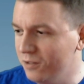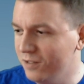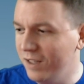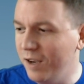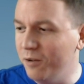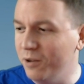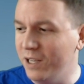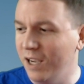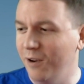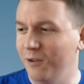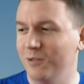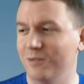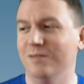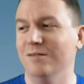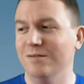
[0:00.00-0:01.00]
There we go.
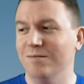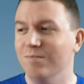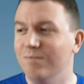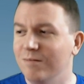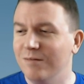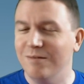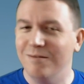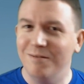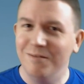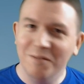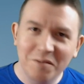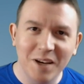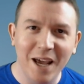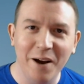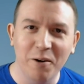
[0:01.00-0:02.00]

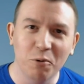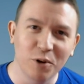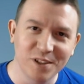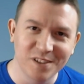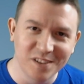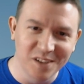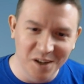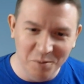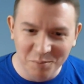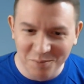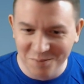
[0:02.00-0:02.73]
Now what is up?